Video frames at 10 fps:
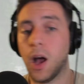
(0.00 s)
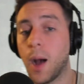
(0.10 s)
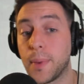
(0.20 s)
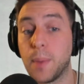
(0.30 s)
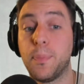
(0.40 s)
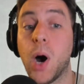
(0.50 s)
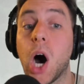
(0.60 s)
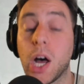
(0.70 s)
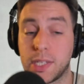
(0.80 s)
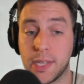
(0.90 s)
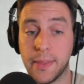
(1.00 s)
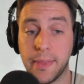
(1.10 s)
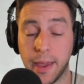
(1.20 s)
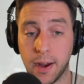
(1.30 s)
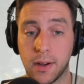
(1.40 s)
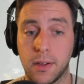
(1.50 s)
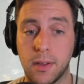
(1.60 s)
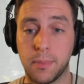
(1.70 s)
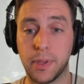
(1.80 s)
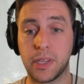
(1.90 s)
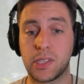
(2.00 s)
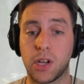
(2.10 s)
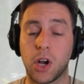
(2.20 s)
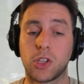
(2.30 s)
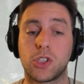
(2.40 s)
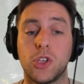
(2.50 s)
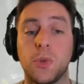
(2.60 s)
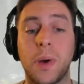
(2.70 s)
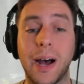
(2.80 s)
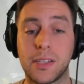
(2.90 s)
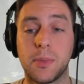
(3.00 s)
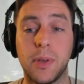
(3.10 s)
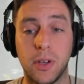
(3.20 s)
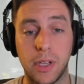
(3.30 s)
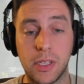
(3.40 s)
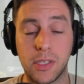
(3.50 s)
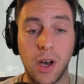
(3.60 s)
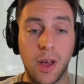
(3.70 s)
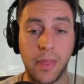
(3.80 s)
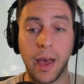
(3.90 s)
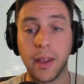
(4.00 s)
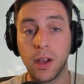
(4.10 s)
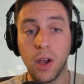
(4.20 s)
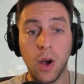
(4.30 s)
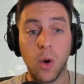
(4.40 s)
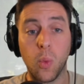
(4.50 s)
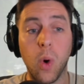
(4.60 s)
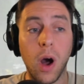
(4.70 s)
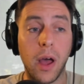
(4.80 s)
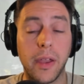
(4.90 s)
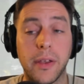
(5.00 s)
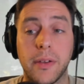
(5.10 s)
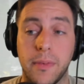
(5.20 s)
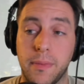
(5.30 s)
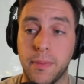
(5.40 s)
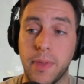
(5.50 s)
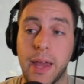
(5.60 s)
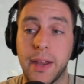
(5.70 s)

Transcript: I'm going to pause it there because there are two possibilities on that. One that